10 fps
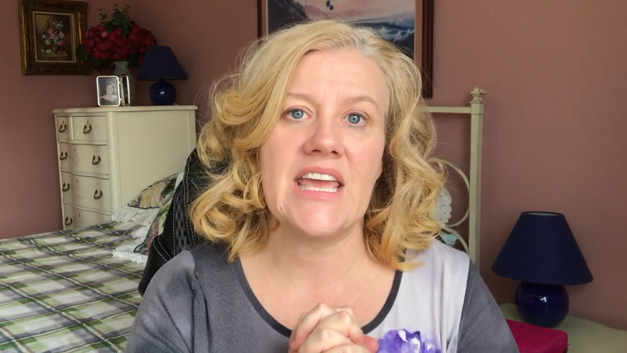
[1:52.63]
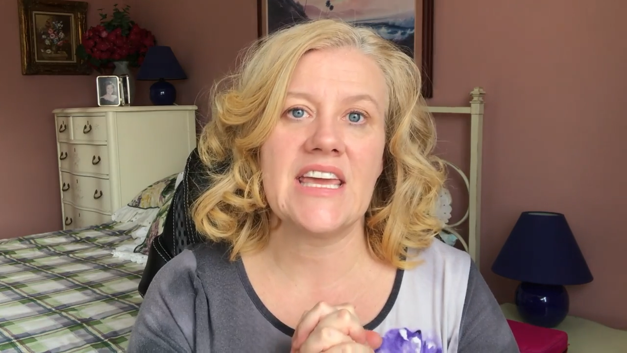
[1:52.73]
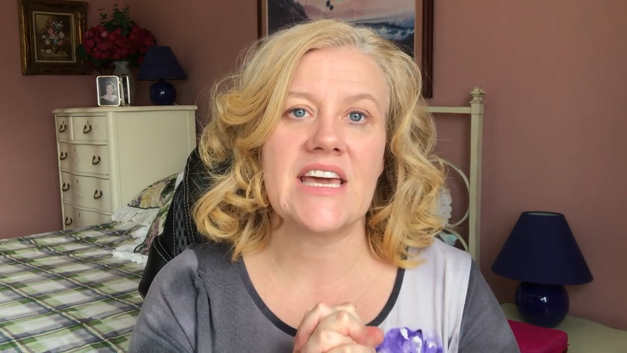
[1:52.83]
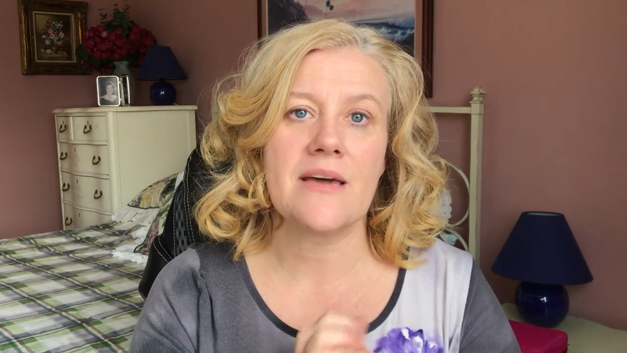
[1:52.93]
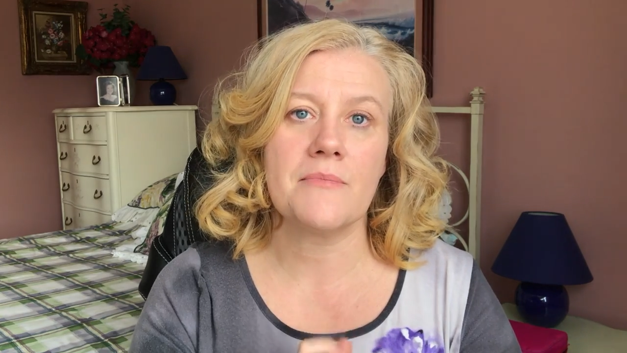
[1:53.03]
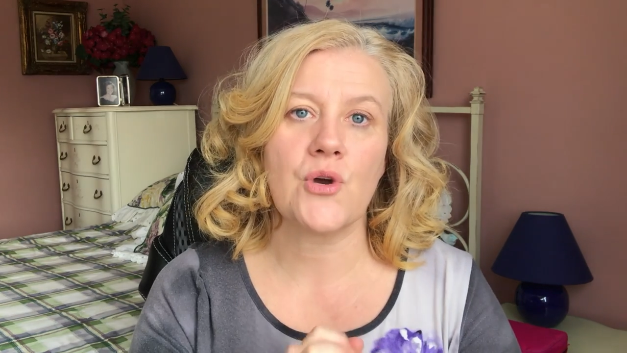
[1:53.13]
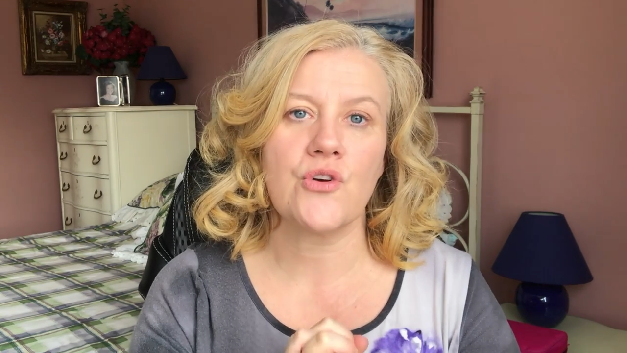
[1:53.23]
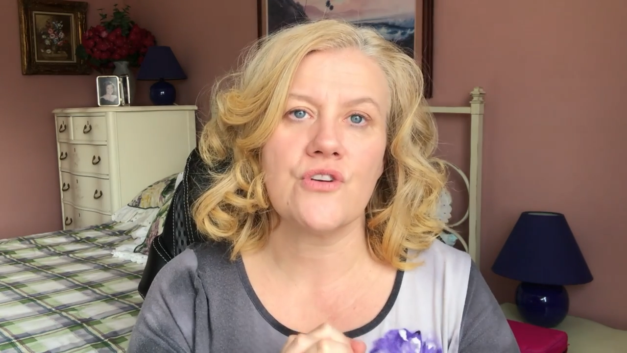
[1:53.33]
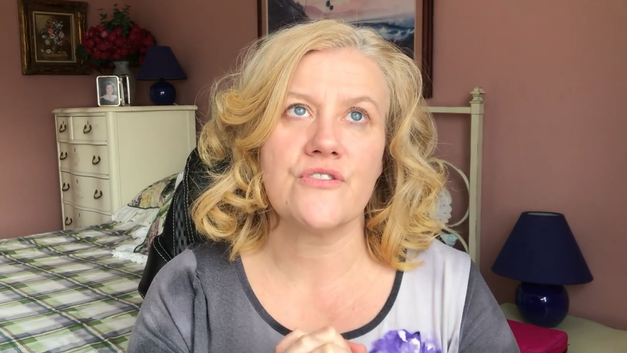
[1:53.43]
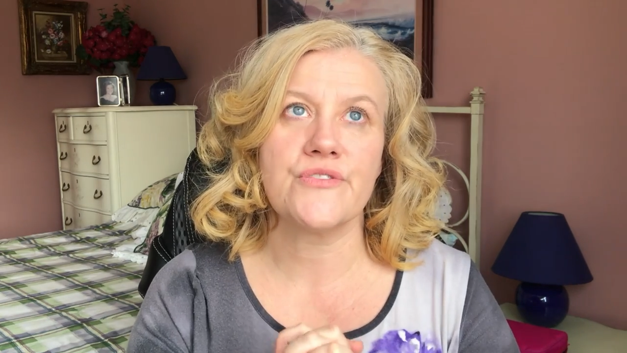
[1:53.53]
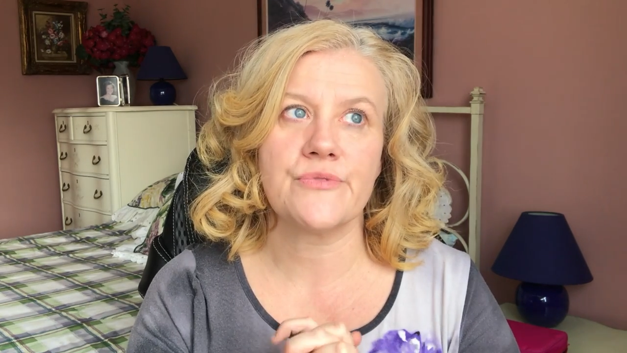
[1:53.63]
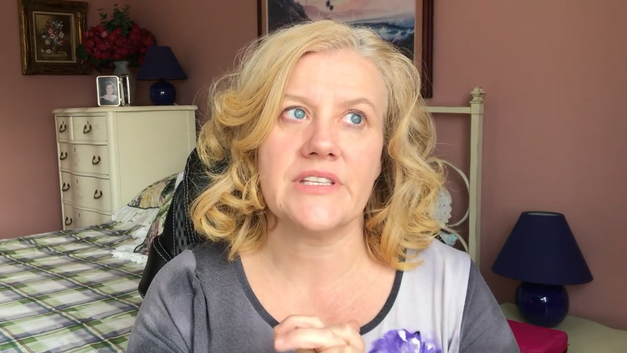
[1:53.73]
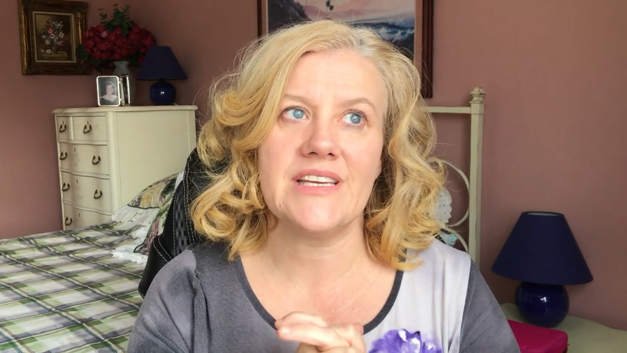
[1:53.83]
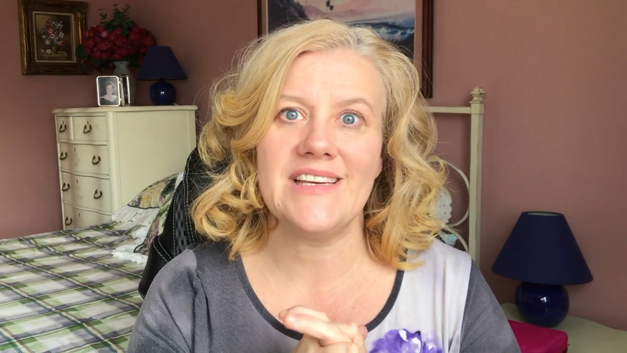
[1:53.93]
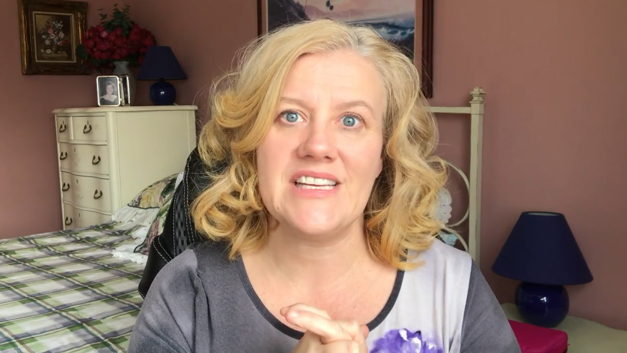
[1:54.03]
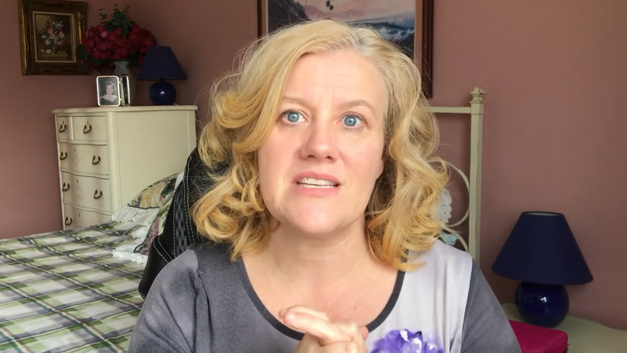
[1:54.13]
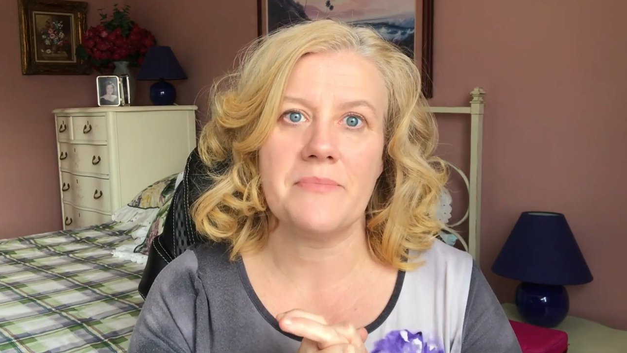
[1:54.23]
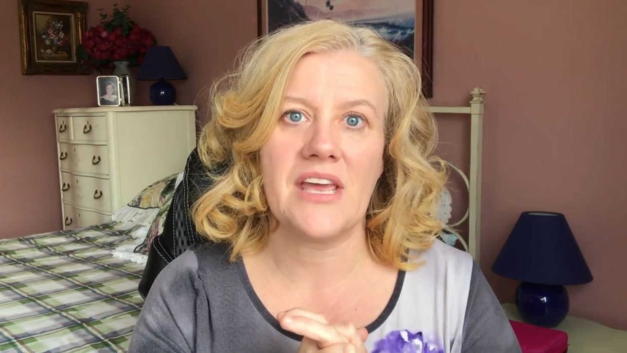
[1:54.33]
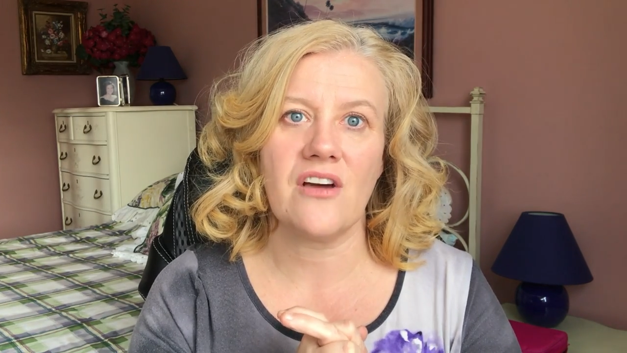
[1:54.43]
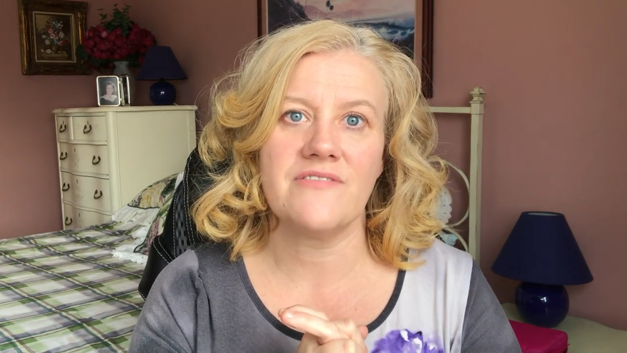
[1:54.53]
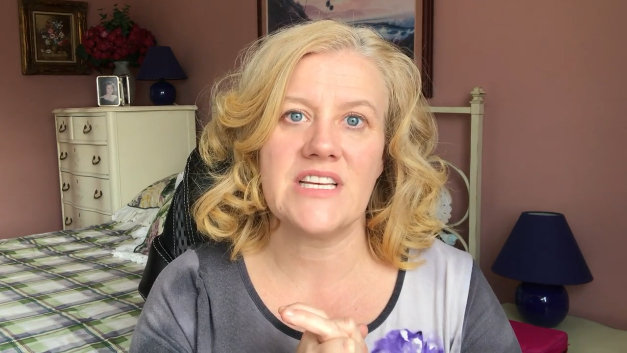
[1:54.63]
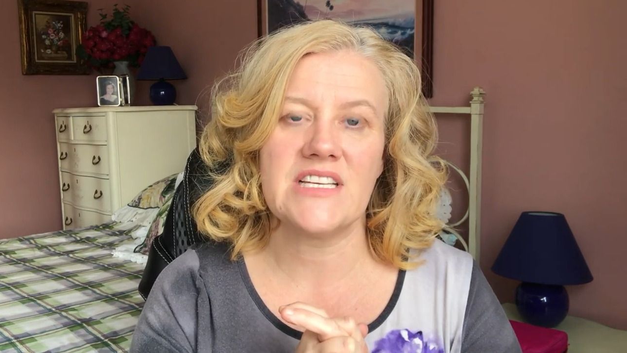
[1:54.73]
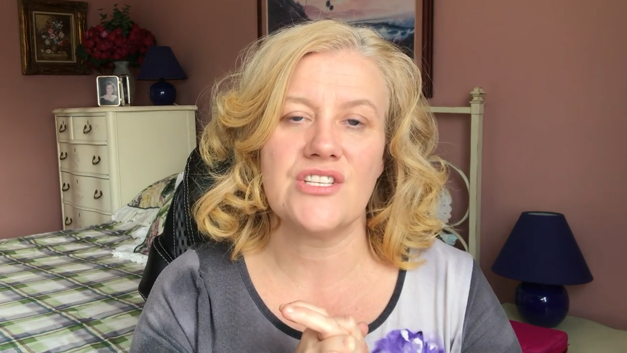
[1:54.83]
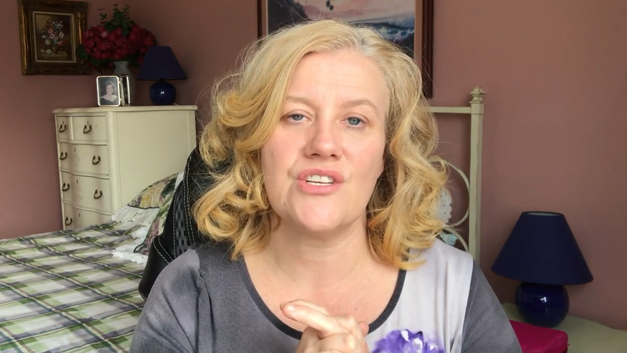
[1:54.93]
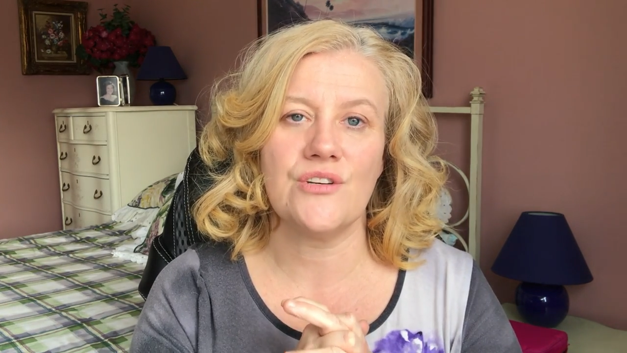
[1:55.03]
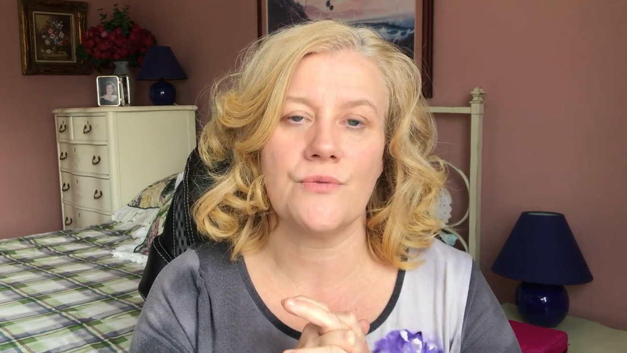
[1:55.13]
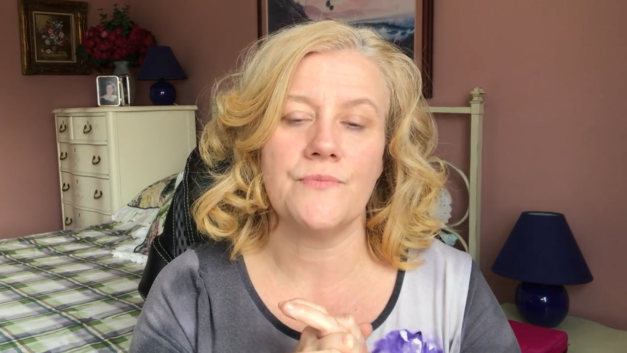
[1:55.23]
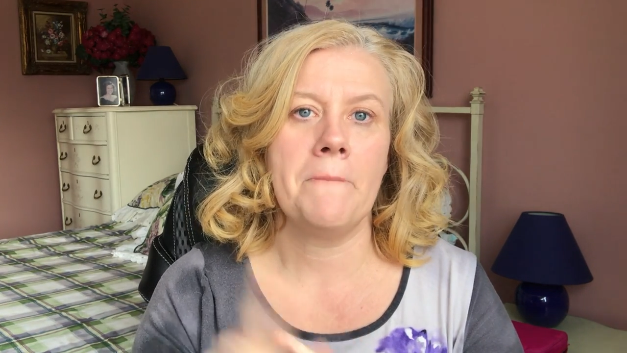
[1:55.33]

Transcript: income earners really need to pay off debt too.